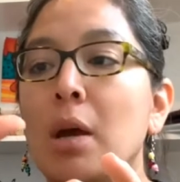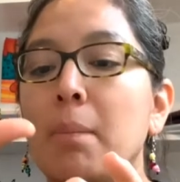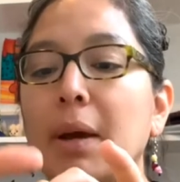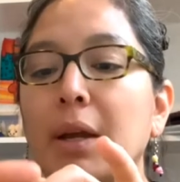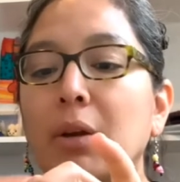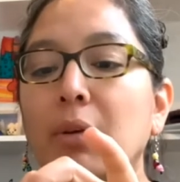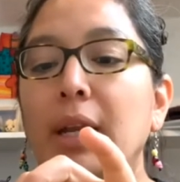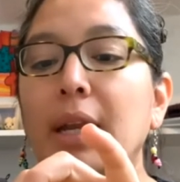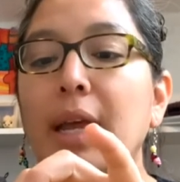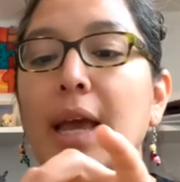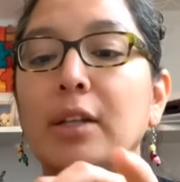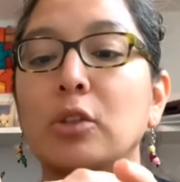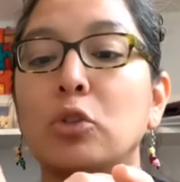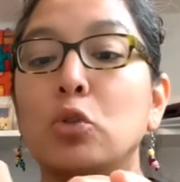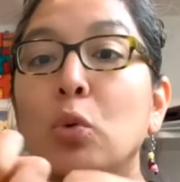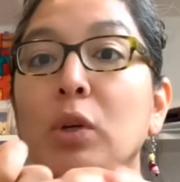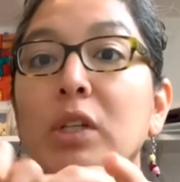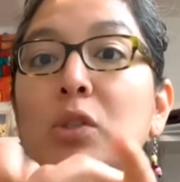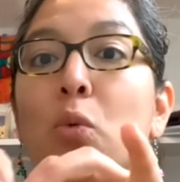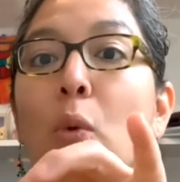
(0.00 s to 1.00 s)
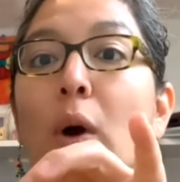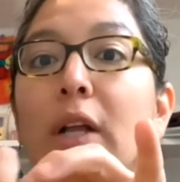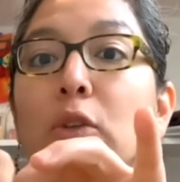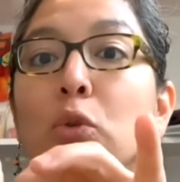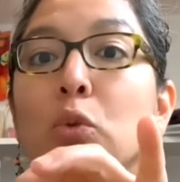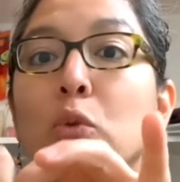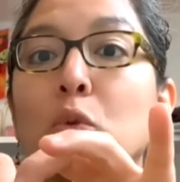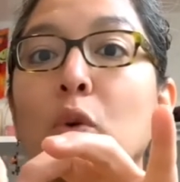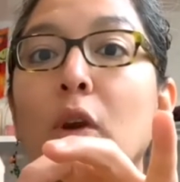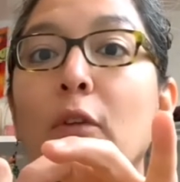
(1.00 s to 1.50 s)
my right hand twist, one,
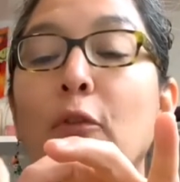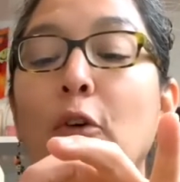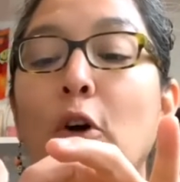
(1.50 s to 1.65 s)
two, three,